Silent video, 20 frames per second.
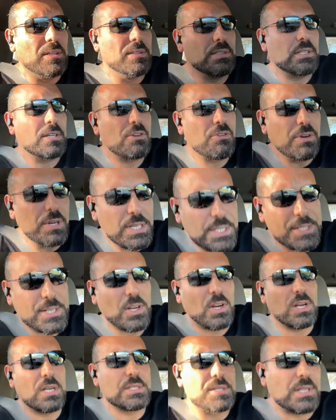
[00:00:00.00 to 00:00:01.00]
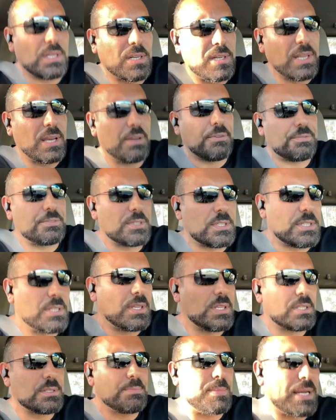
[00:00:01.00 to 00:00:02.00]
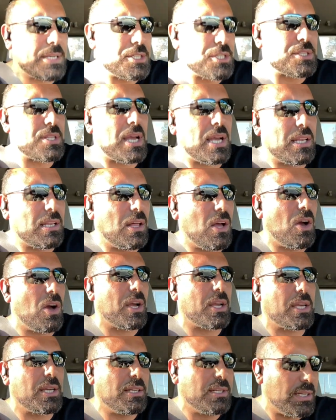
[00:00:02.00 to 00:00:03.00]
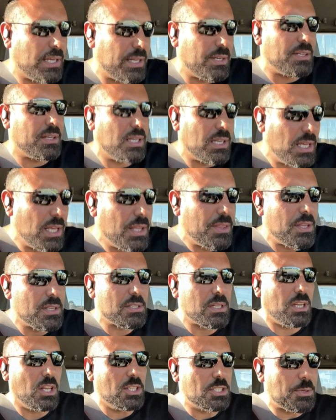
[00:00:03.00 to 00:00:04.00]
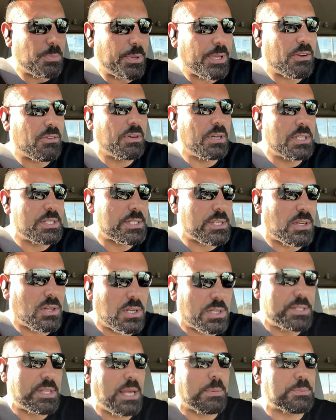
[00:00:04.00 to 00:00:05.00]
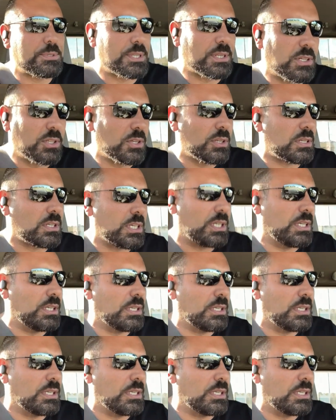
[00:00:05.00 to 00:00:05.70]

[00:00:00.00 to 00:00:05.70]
criticise the left as much as they like, and there's a lot to be criticised, absolutely.